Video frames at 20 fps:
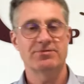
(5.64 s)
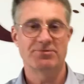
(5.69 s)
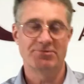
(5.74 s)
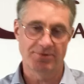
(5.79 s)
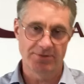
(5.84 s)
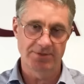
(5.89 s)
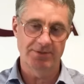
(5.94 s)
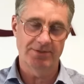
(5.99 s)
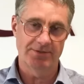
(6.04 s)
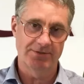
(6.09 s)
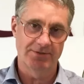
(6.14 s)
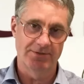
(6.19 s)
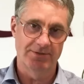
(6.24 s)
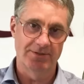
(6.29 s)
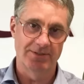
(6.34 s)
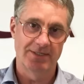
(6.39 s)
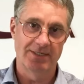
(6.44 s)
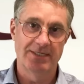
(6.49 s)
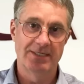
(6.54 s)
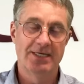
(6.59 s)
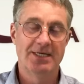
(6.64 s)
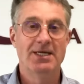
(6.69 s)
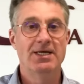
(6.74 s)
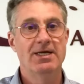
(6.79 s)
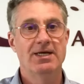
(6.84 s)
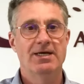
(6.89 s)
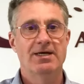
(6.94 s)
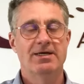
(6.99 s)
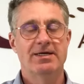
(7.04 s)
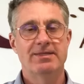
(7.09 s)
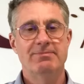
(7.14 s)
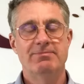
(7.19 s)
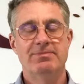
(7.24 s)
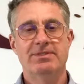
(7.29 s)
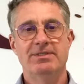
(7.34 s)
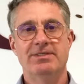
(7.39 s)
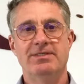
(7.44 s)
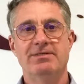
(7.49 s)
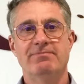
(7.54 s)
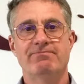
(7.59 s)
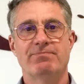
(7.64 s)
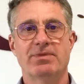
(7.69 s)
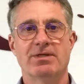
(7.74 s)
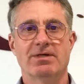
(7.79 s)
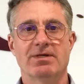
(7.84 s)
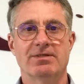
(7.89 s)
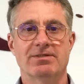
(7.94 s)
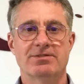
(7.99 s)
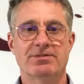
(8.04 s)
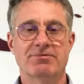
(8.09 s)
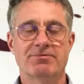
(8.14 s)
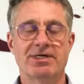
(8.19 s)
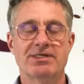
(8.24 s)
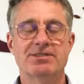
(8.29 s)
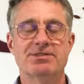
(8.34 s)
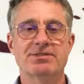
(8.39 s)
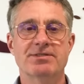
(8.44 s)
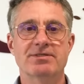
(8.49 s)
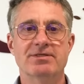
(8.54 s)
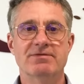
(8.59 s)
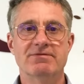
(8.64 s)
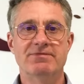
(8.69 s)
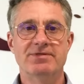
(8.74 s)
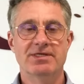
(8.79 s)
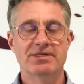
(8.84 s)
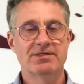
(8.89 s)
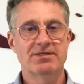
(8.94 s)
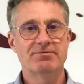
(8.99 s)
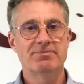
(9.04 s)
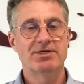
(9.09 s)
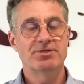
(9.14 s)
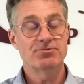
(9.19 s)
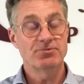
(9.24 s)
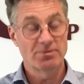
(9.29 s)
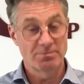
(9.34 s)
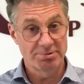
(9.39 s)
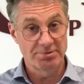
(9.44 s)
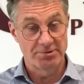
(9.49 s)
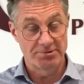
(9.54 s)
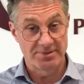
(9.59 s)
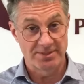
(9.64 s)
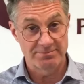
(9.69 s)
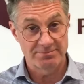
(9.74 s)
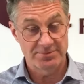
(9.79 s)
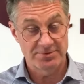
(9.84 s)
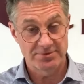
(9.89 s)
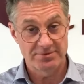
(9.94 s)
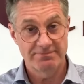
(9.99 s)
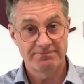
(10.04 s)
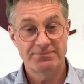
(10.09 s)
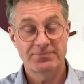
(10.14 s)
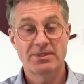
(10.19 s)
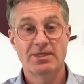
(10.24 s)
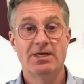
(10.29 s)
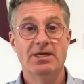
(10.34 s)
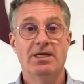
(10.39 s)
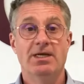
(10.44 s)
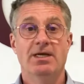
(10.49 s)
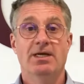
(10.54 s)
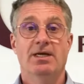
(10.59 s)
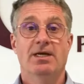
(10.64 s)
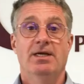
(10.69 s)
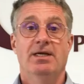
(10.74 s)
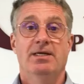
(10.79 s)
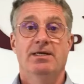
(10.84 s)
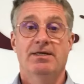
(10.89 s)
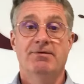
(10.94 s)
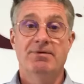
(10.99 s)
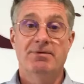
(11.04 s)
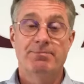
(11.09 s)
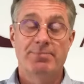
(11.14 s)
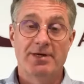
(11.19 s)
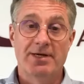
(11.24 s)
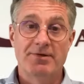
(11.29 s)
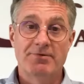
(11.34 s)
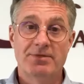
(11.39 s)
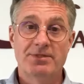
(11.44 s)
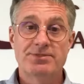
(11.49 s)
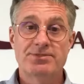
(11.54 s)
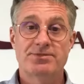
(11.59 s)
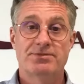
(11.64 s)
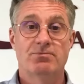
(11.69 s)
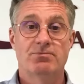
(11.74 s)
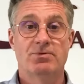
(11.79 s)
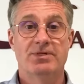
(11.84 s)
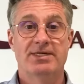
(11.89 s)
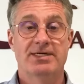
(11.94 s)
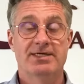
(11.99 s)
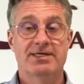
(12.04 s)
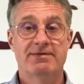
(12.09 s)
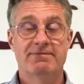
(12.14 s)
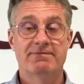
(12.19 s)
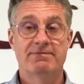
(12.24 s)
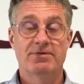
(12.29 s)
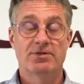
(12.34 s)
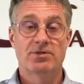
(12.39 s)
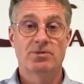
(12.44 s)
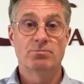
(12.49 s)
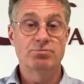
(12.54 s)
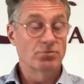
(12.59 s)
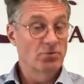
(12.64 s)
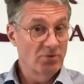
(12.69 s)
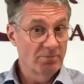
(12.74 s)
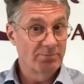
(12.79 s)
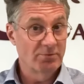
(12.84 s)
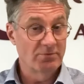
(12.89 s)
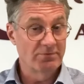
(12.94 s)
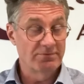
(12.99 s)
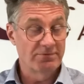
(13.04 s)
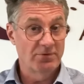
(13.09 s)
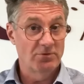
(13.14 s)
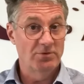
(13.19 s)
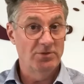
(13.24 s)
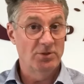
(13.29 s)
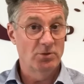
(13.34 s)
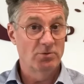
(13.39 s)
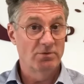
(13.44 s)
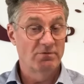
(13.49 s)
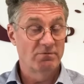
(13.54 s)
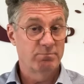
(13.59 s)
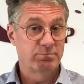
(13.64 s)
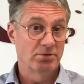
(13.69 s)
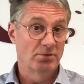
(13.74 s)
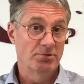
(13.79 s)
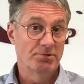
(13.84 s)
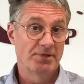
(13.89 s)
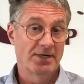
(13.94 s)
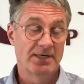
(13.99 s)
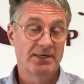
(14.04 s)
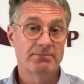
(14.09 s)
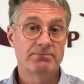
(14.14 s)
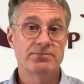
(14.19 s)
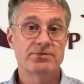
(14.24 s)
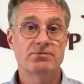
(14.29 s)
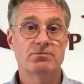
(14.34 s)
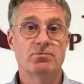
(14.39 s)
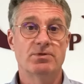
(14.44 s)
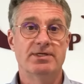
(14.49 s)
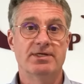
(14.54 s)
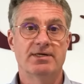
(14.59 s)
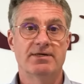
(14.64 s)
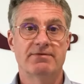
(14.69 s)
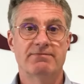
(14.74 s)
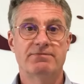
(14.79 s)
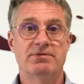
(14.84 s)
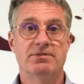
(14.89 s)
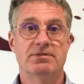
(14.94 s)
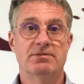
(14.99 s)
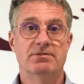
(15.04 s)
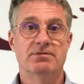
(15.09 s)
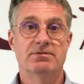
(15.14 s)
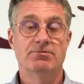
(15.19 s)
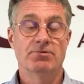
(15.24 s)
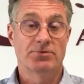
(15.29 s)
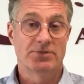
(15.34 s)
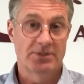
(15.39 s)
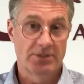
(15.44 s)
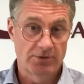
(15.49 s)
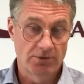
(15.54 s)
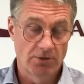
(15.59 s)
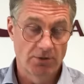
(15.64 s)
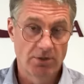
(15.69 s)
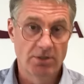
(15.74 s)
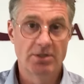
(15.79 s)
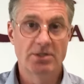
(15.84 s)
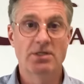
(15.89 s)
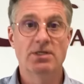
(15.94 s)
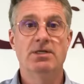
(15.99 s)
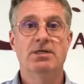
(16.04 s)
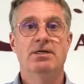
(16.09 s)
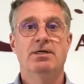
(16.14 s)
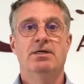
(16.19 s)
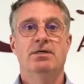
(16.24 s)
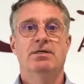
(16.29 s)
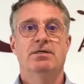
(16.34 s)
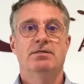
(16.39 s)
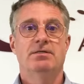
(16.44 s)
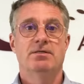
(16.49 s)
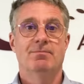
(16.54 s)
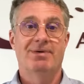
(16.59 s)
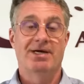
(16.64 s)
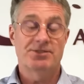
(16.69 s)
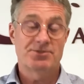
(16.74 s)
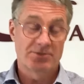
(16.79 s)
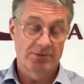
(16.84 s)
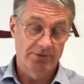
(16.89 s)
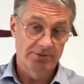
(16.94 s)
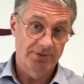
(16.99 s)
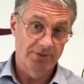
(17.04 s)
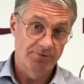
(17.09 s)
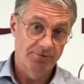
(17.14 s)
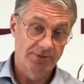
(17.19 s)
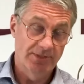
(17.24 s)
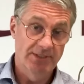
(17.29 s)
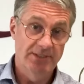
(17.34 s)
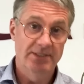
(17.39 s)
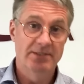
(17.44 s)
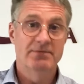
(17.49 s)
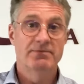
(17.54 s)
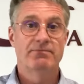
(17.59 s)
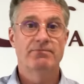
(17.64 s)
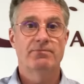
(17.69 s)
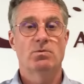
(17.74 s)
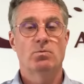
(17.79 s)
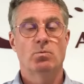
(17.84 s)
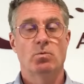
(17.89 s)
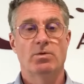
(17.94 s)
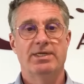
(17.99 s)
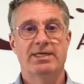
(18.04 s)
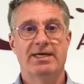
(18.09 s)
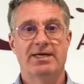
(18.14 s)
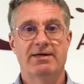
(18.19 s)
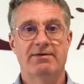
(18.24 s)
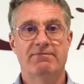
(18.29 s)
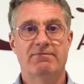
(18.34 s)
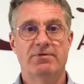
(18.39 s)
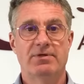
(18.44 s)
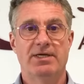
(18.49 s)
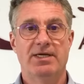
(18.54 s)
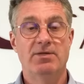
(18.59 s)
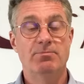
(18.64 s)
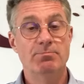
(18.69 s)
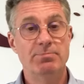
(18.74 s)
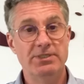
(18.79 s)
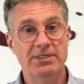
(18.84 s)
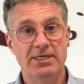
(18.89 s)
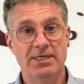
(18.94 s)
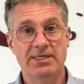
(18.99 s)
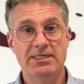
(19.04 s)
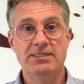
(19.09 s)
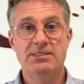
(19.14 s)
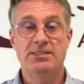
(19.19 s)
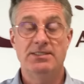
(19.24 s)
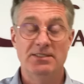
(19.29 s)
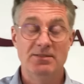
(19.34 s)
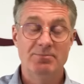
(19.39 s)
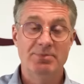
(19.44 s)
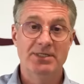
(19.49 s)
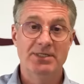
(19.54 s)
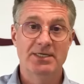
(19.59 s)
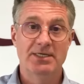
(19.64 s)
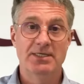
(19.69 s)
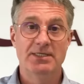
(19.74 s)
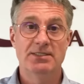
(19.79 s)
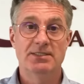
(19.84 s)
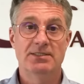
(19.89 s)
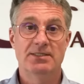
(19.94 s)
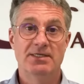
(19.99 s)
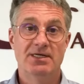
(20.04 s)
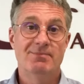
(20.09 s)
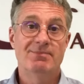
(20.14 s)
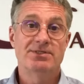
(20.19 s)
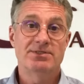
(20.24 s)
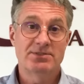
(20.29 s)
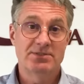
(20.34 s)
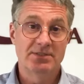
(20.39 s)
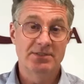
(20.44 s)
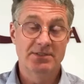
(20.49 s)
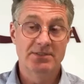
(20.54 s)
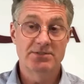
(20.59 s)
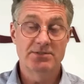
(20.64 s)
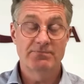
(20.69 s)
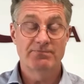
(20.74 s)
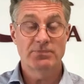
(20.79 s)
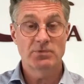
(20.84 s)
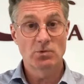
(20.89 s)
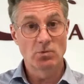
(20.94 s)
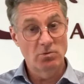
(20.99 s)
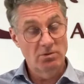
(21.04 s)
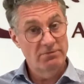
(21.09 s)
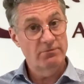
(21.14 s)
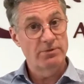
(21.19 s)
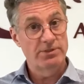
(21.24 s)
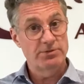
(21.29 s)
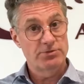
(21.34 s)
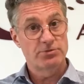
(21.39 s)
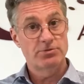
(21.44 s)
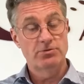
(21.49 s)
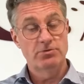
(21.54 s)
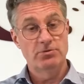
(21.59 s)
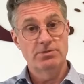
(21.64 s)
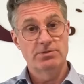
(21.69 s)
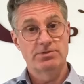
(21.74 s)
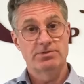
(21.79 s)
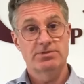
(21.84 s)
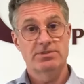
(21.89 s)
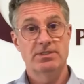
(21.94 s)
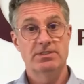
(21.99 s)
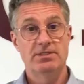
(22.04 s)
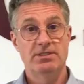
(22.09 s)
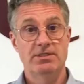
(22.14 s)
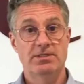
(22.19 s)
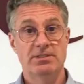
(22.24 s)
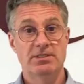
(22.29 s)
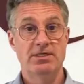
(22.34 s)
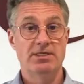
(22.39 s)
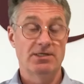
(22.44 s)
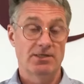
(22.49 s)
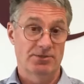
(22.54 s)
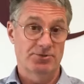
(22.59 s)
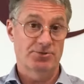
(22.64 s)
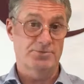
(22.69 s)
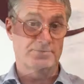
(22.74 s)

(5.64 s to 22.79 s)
Grande École. I'm the uh, Director of the Undergraduate Programs. Here in Paris, we have a broad portfolio of programs. We have the Grande École, the Bachelor degree, we have MBA, DBA, and MSCs, all of which you can study in English.